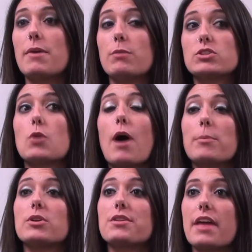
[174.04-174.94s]
It was so
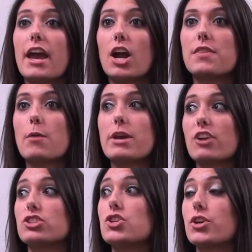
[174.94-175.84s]
popular there that we
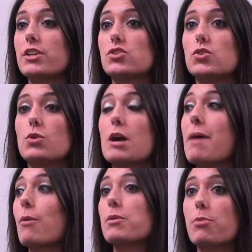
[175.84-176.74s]
actually took it to Come
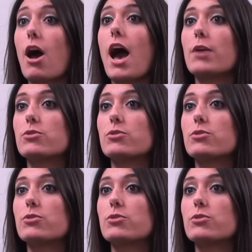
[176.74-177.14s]
Out with Pride,